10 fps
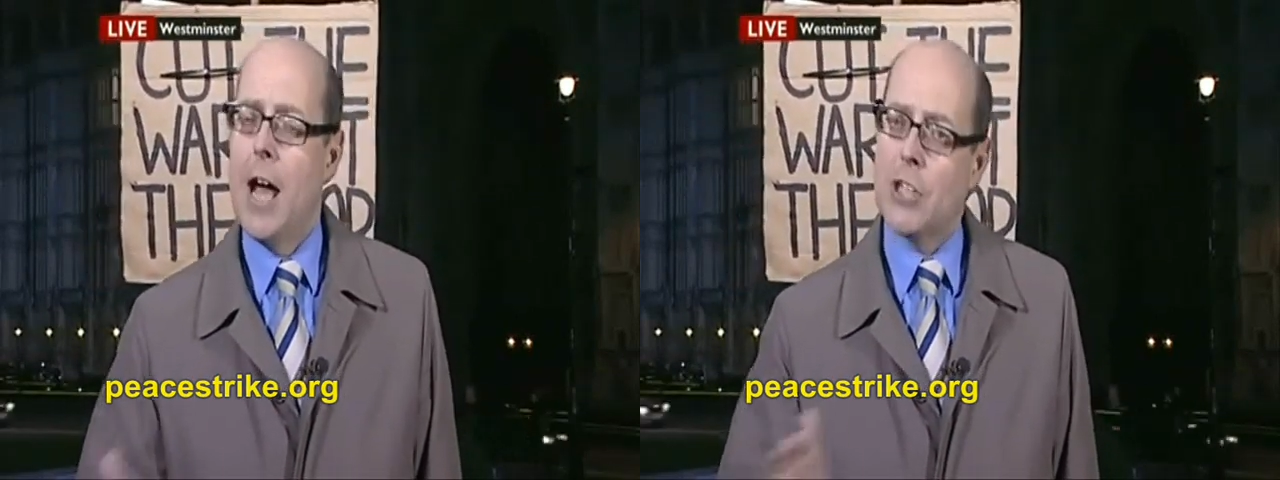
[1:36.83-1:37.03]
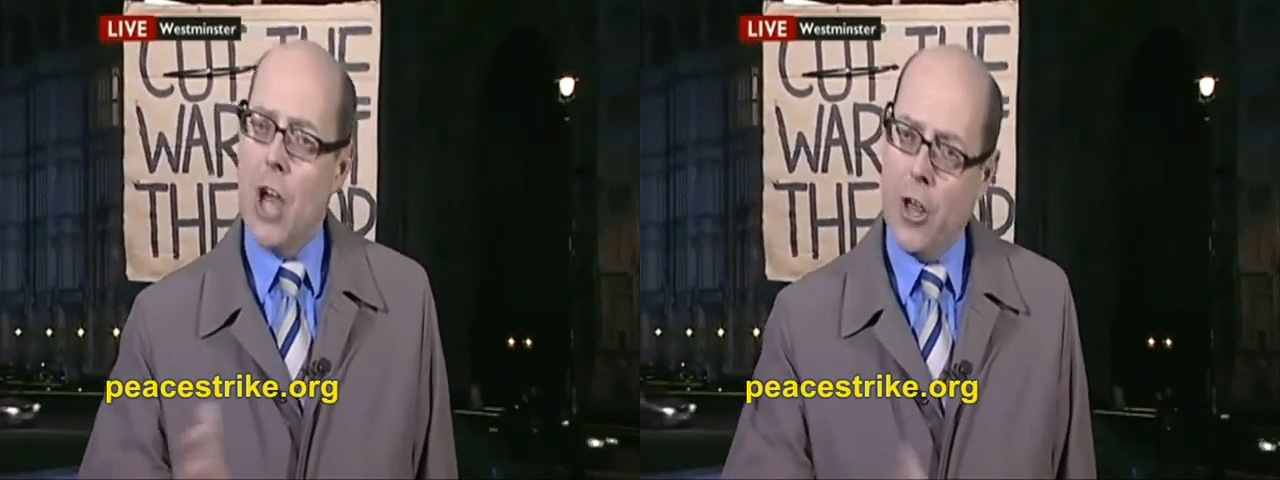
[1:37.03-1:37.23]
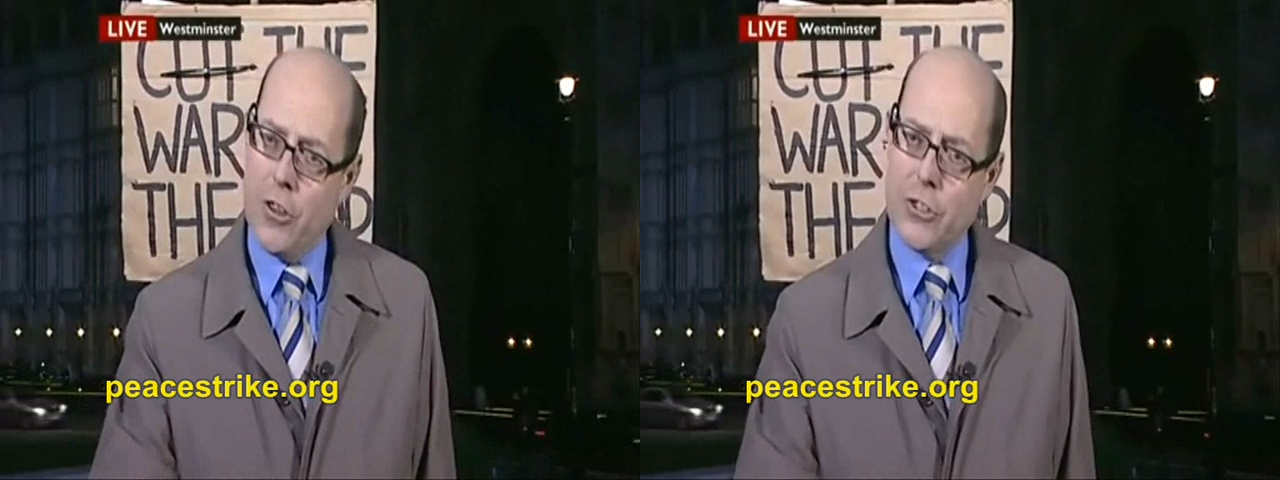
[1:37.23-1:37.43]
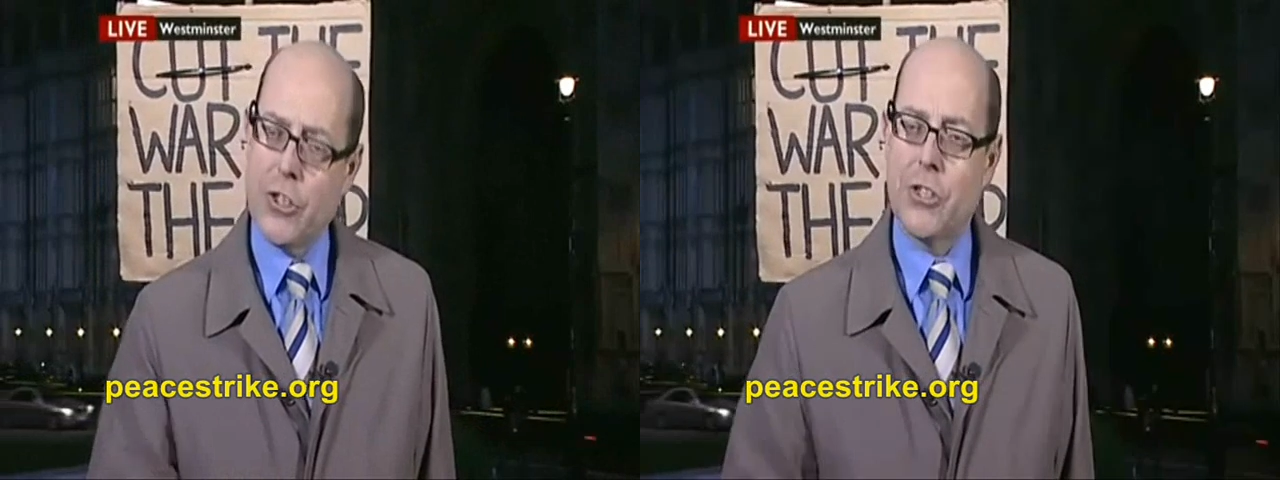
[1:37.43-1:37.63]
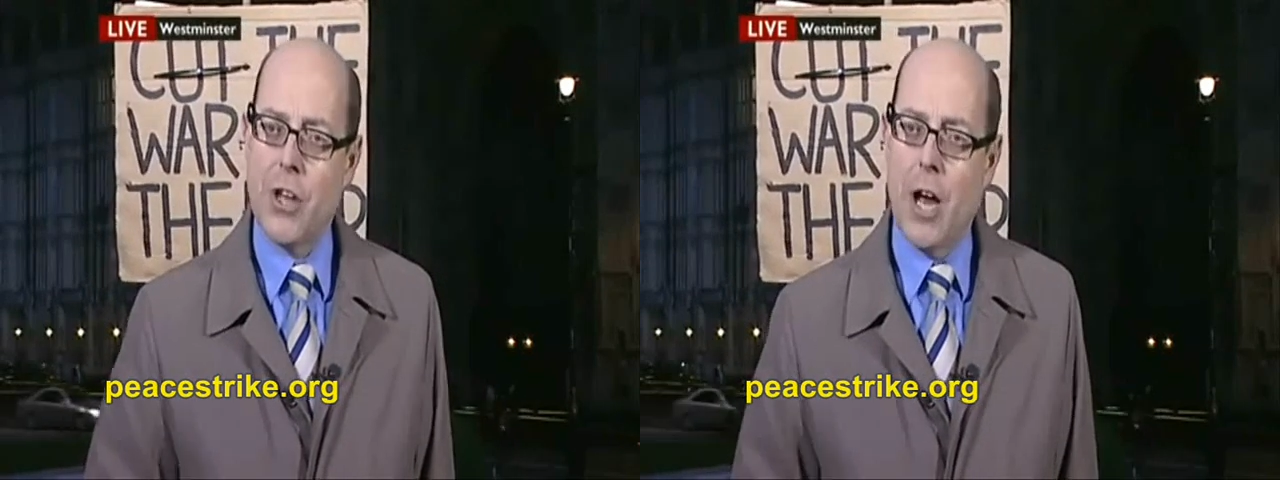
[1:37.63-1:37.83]
as others
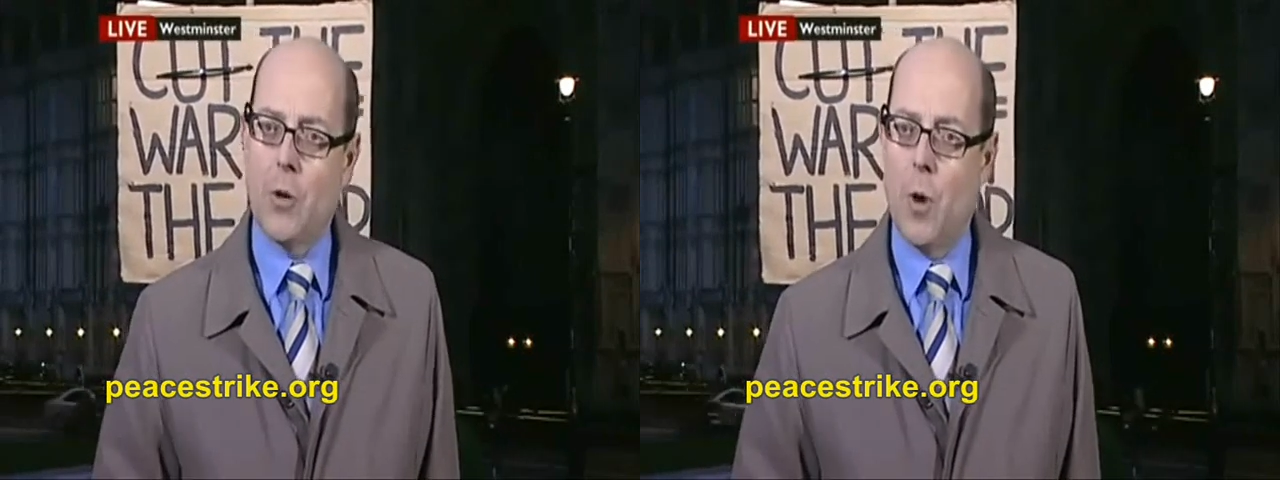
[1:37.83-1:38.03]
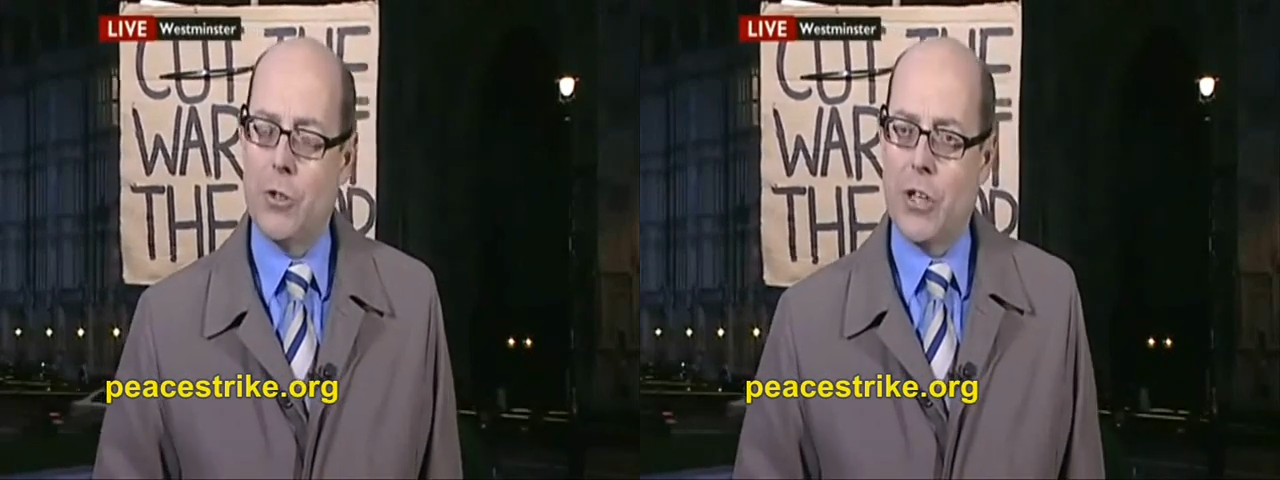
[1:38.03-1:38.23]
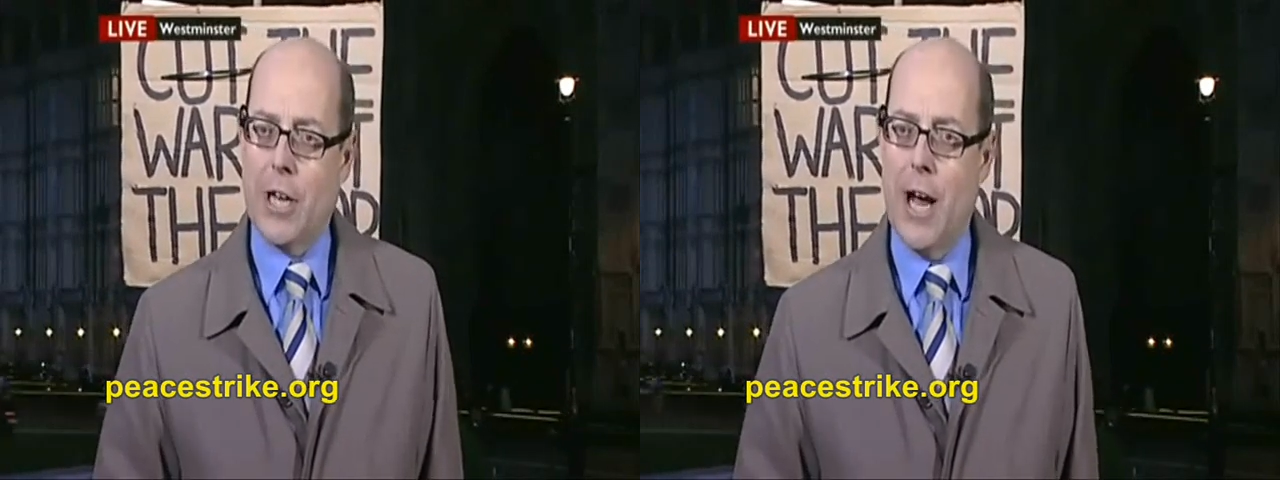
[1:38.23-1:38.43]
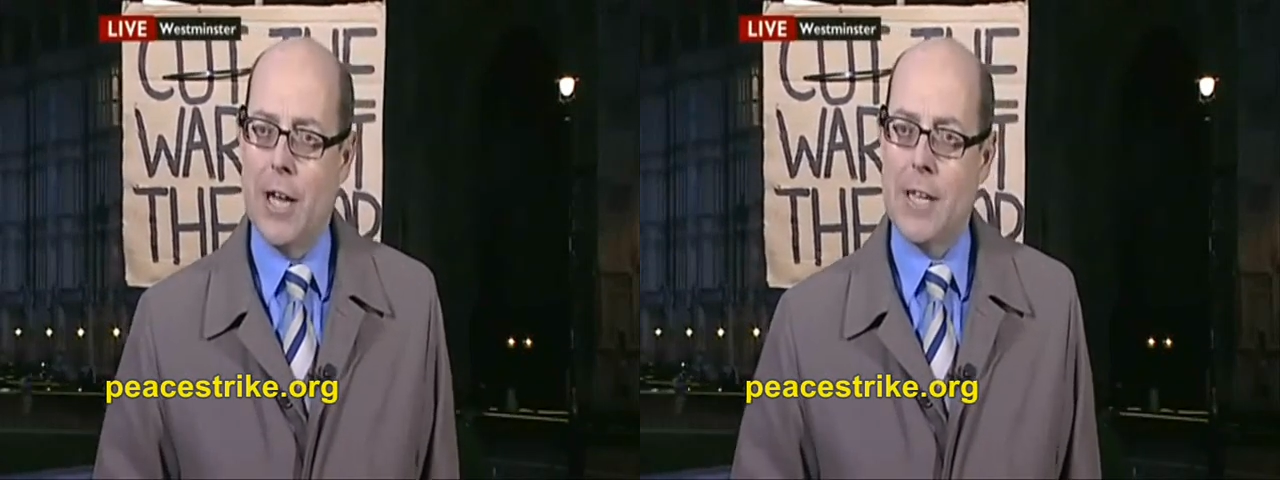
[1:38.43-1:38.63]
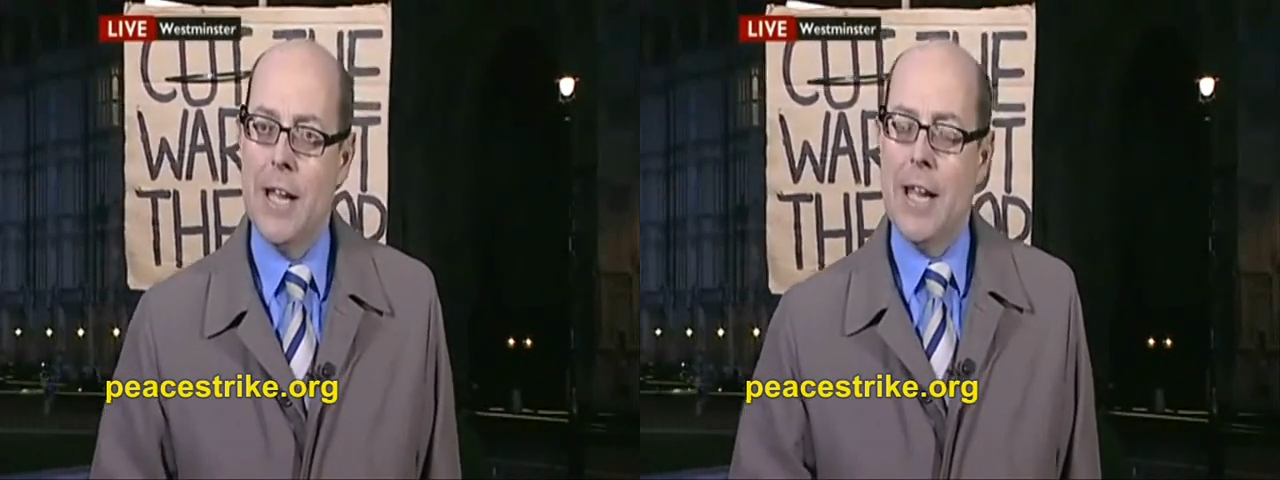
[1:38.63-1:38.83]
decide what to
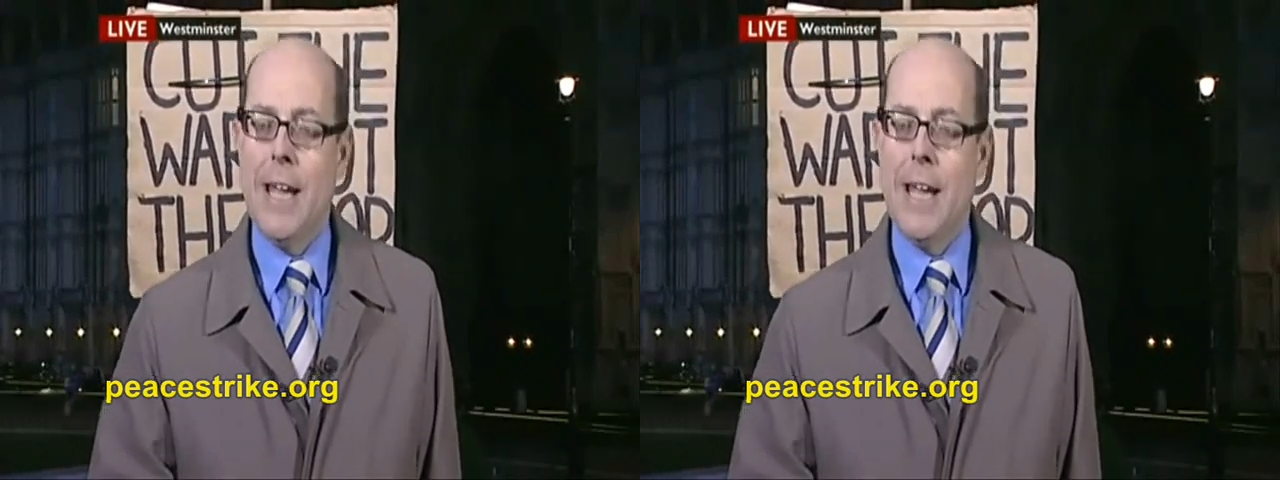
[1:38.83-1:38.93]
cut.